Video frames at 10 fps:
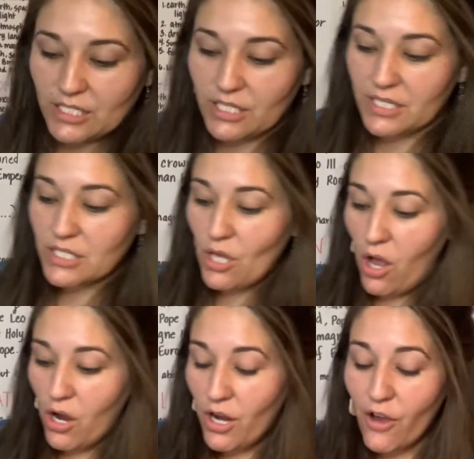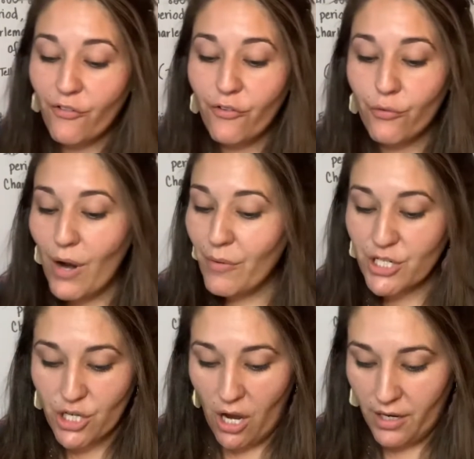to the song of Frere
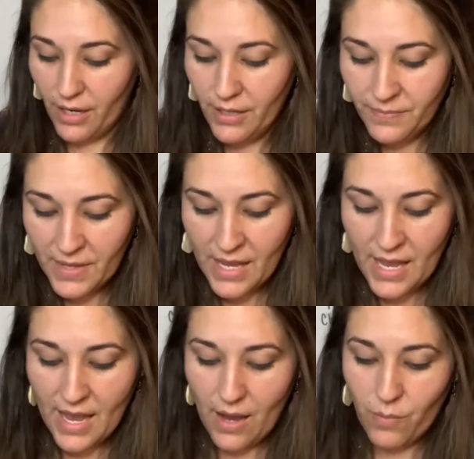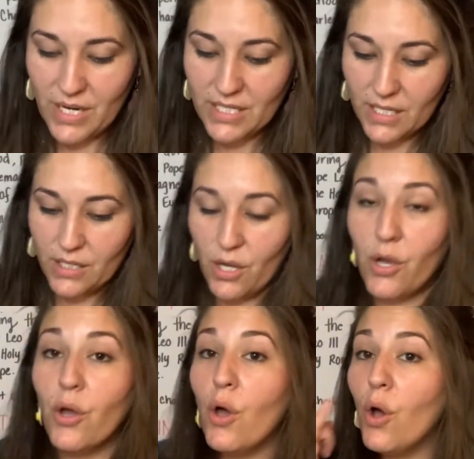Jacques, and we did
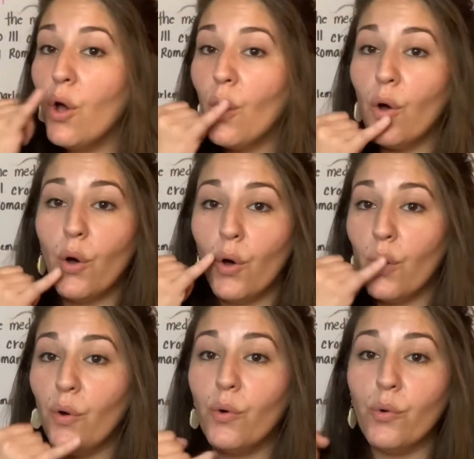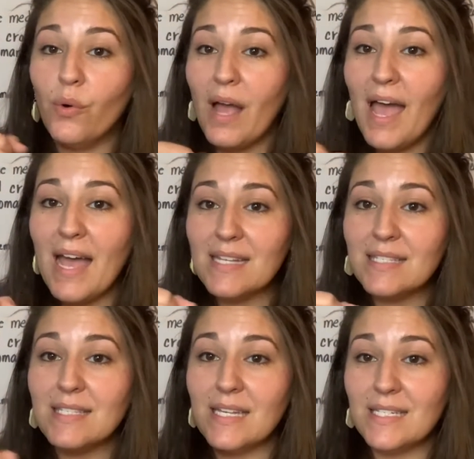
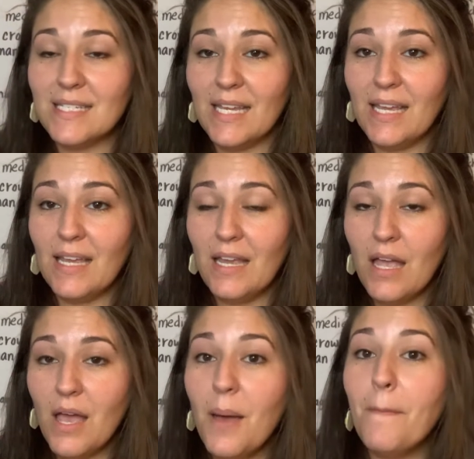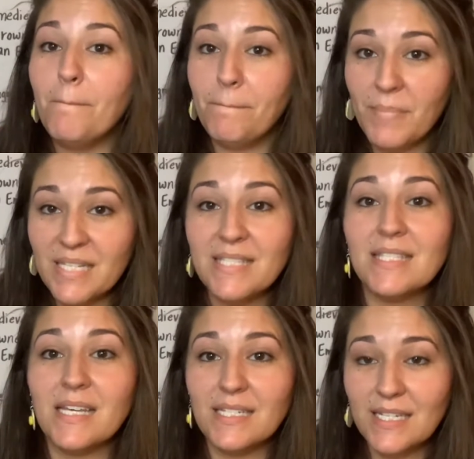O-S-T,
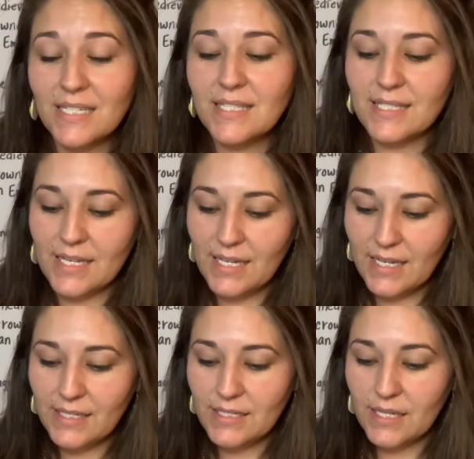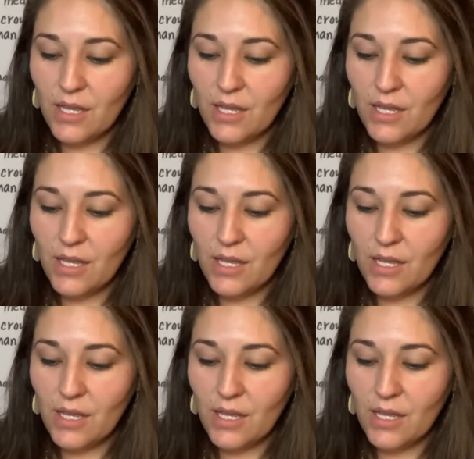mustus ent,